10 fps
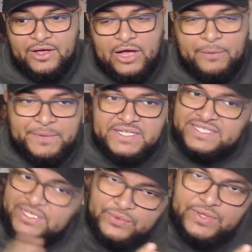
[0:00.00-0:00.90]
up
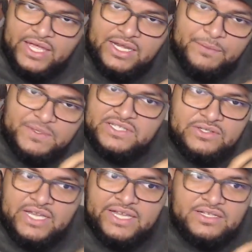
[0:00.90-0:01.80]
until then, up
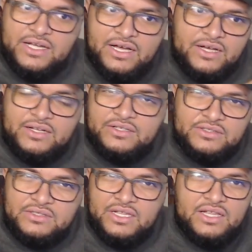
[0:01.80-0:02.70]
until like
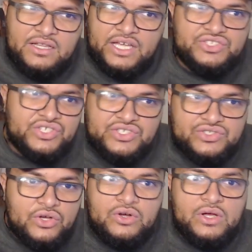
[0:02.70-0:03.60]

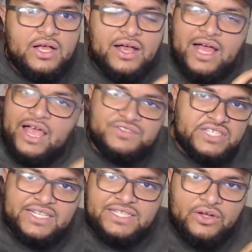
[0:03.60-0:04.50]
Jinsoul, I have checked